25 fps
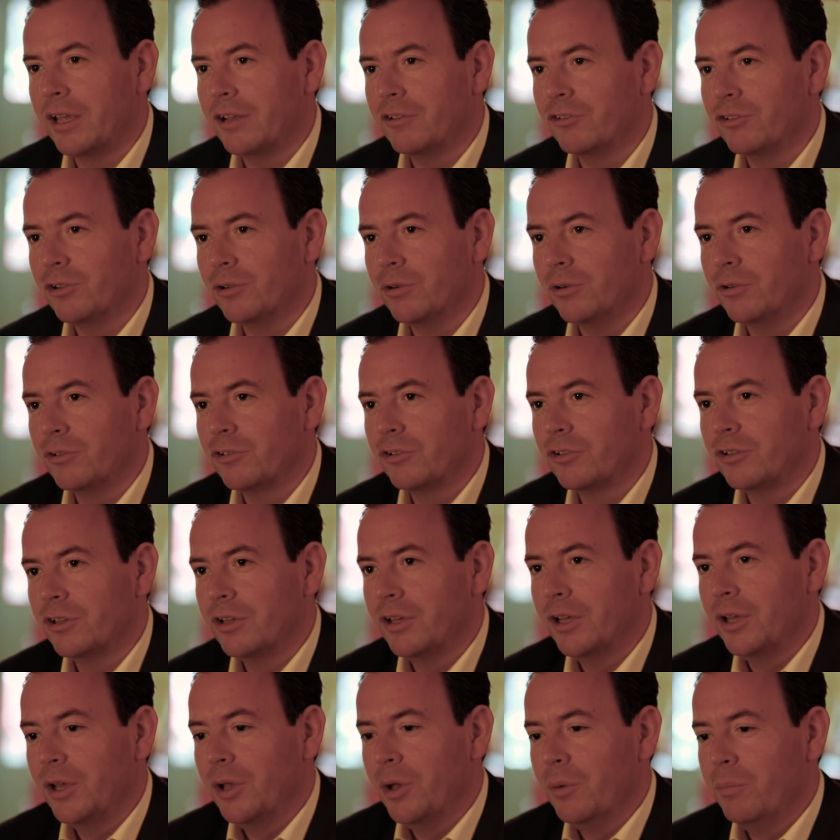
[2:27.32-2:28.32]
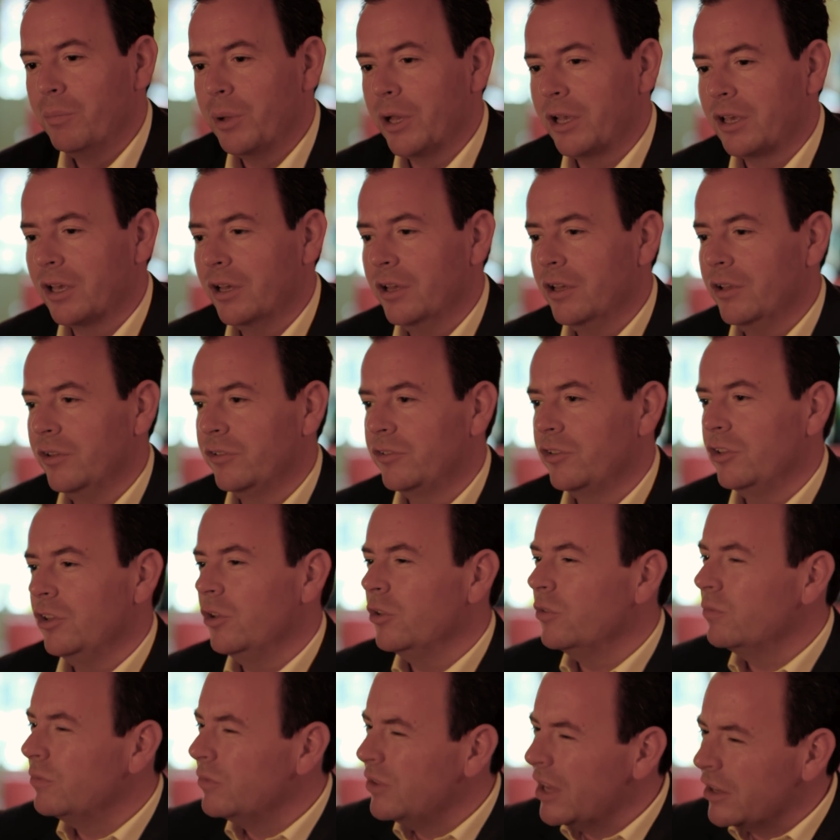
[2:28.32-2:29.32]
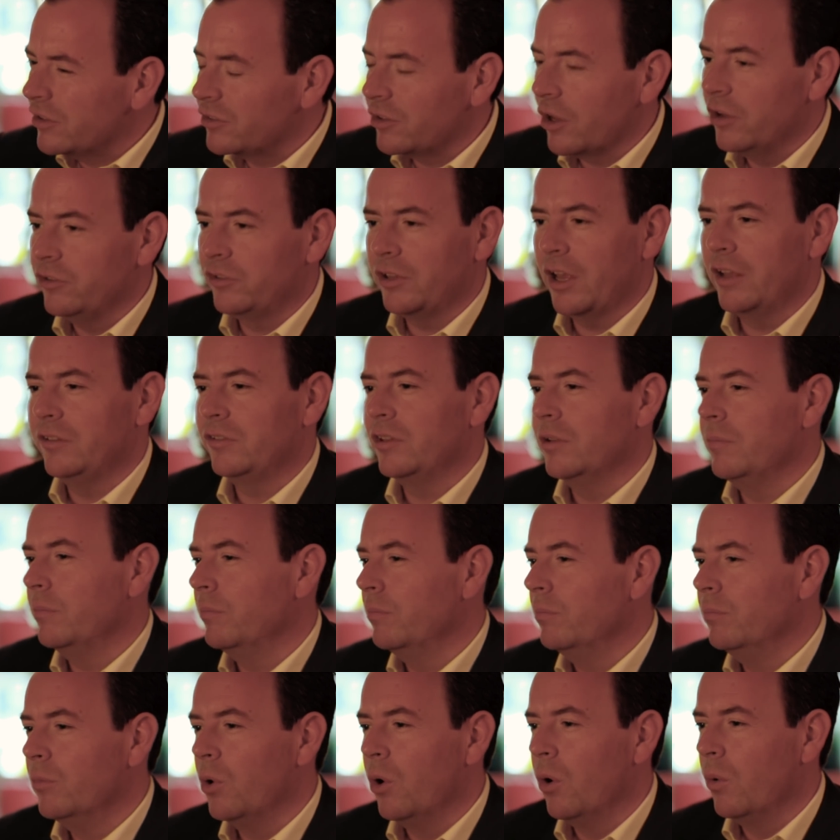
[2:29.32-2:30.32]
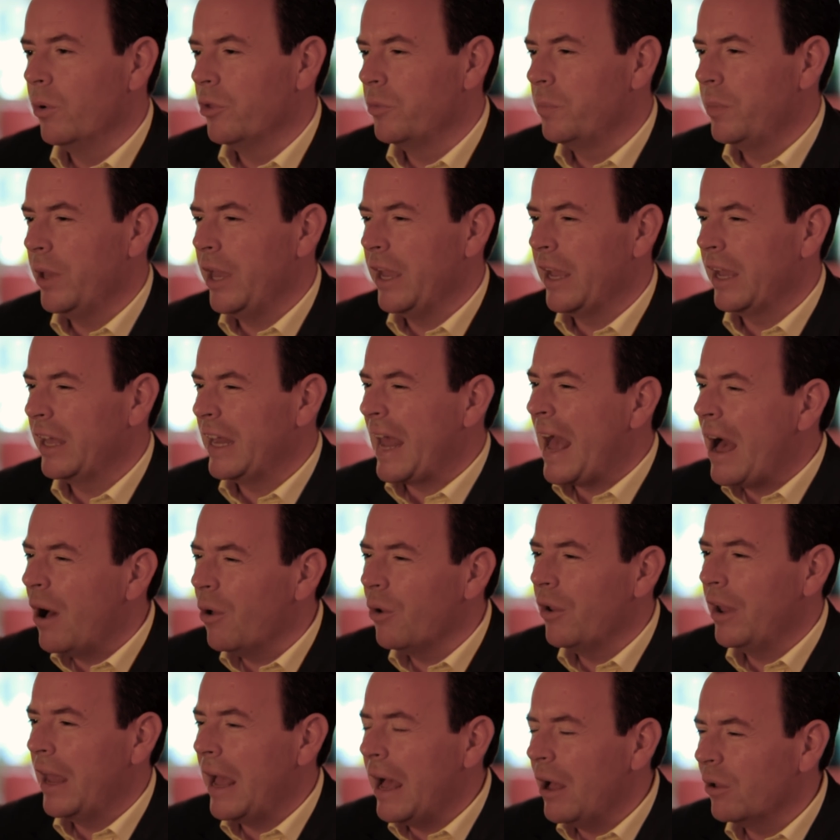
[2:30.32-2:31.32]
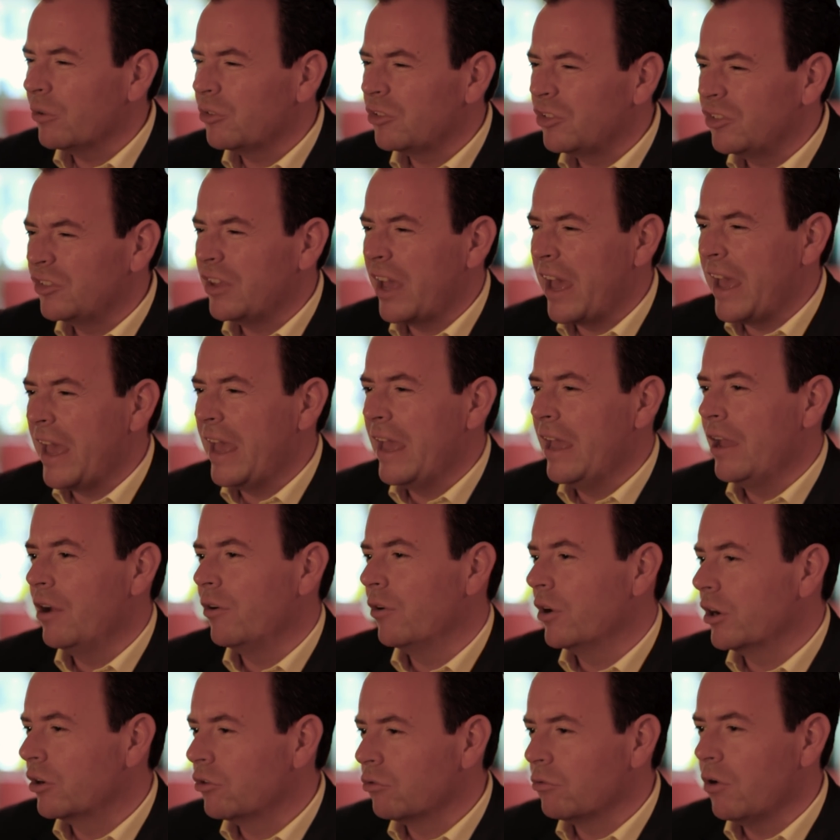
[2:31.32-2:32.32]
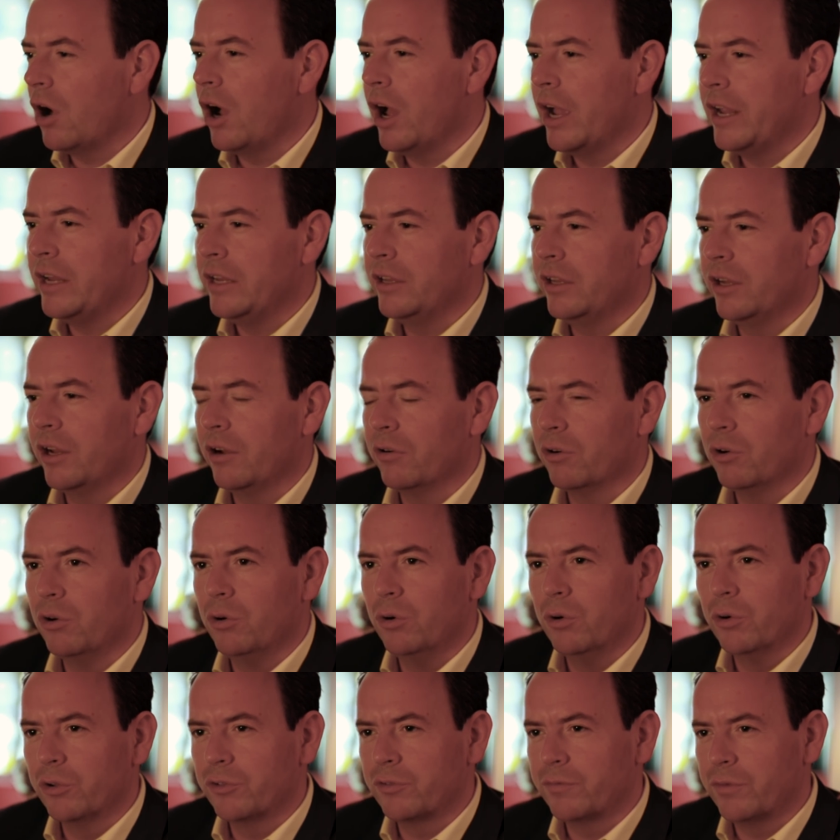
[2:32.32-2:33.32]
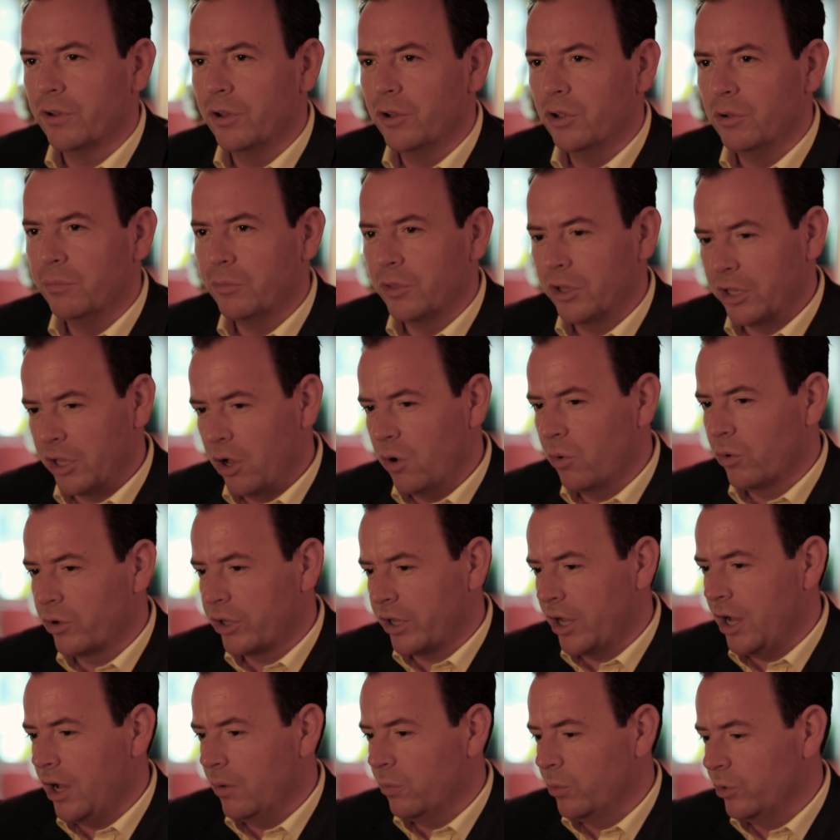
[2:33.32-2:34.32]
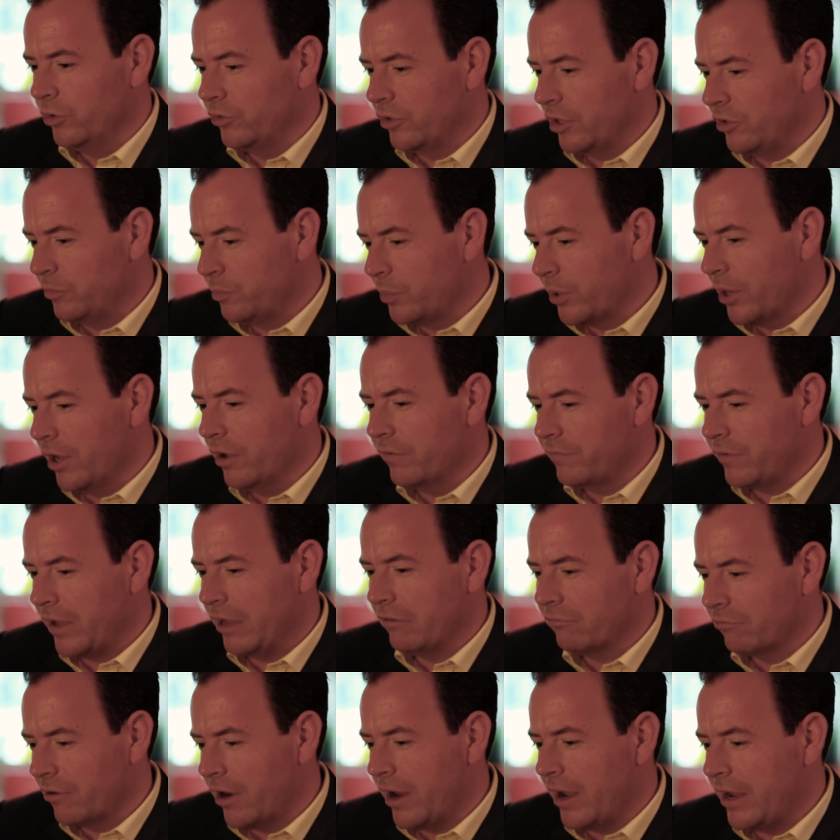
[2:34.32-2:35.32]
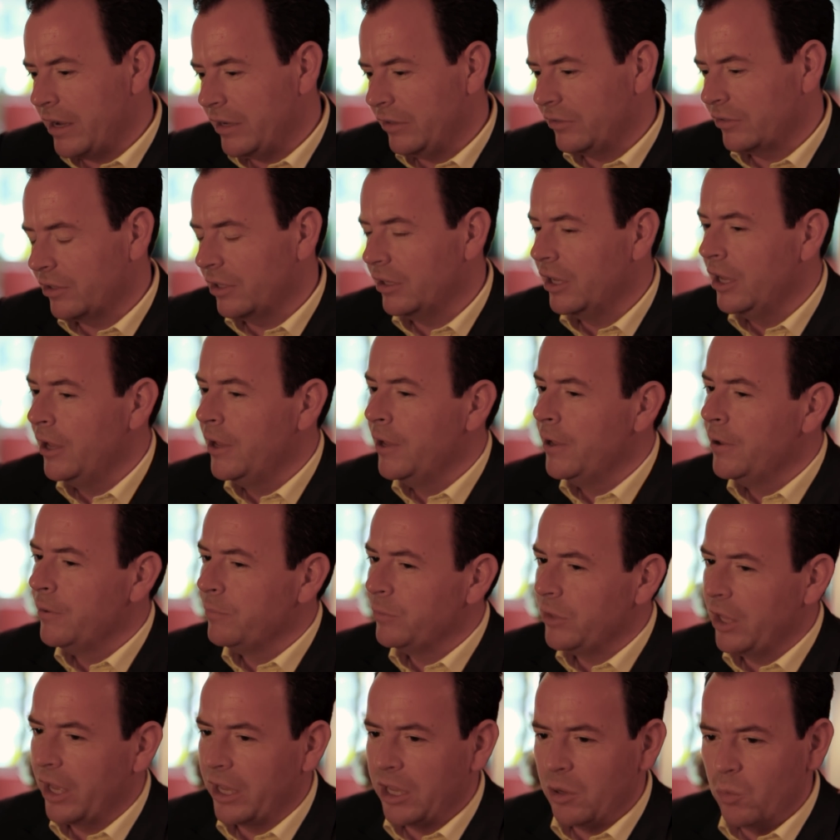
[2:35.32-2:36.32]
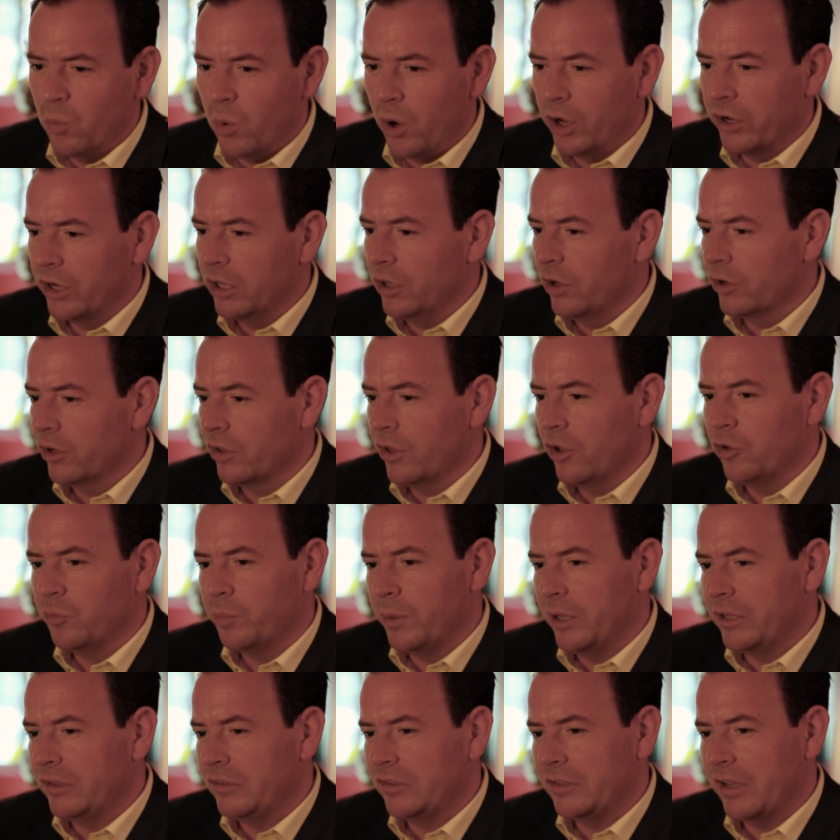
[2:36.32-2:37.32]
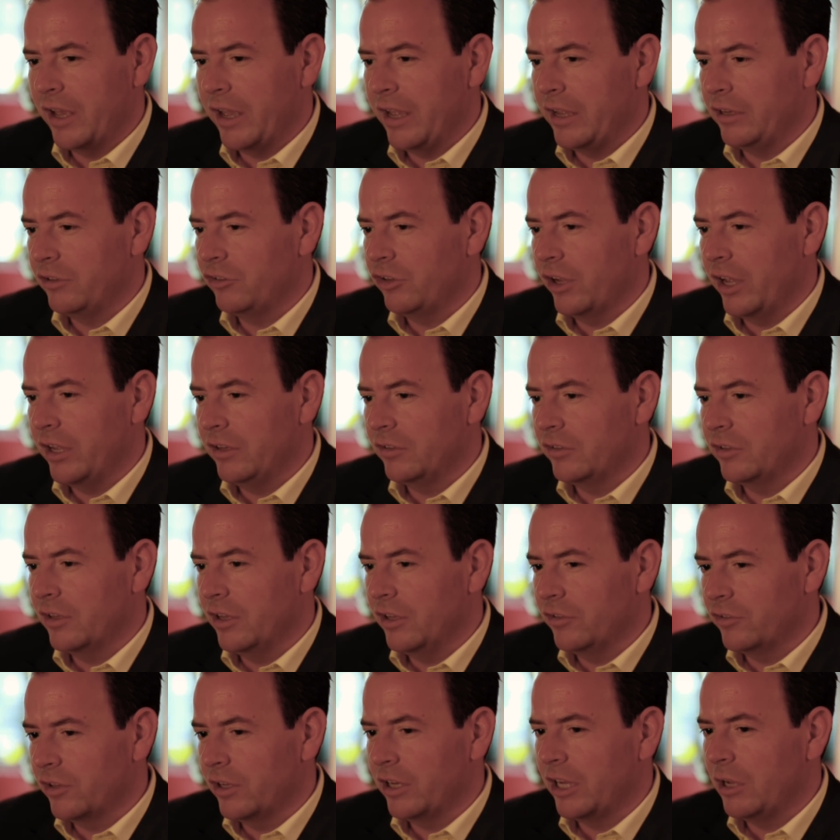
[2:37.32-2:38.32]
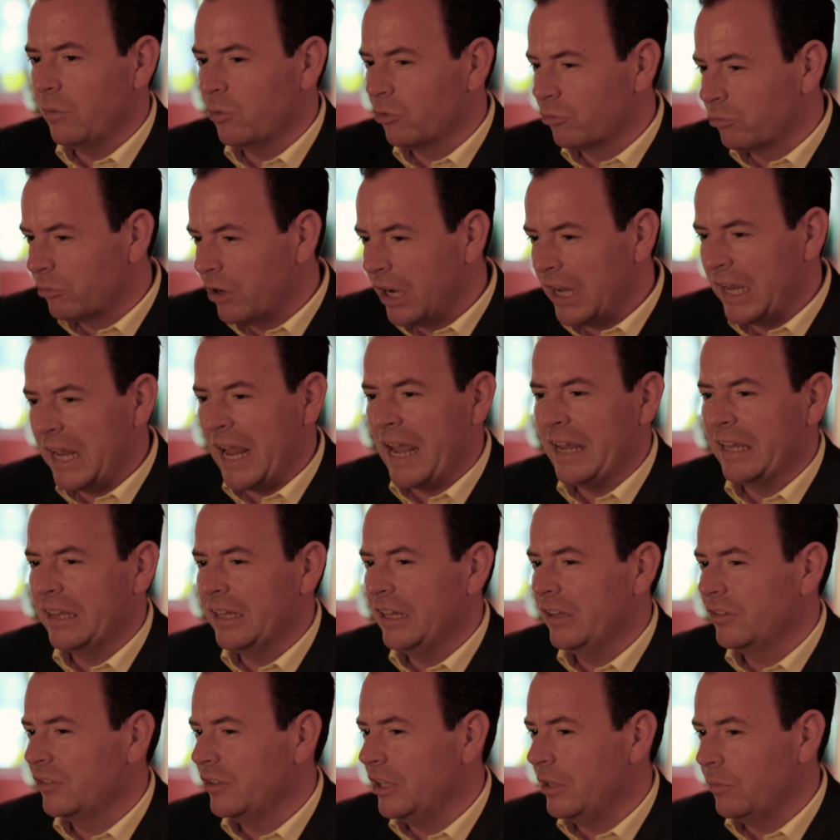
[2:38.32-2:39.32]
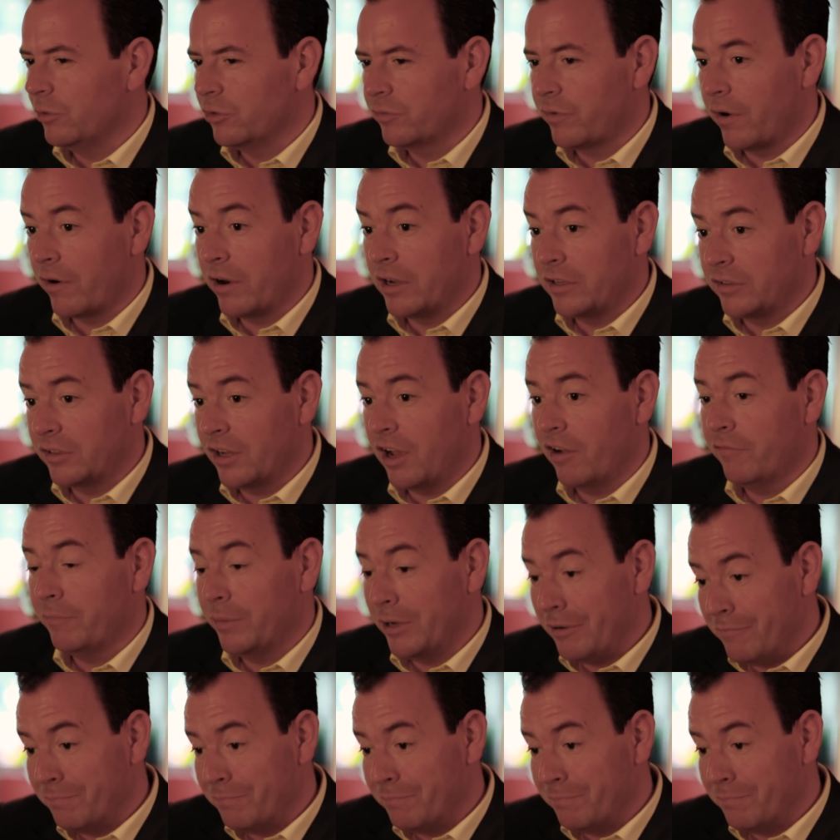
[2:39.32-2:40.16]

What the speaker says: King George, because you associate him more with being an out-and-out stayer, a grinder, a horse for whom the Gold Cup was his perfect race, and yeah, he won a lot of those big staying chases, and he was relentless and he was very tough.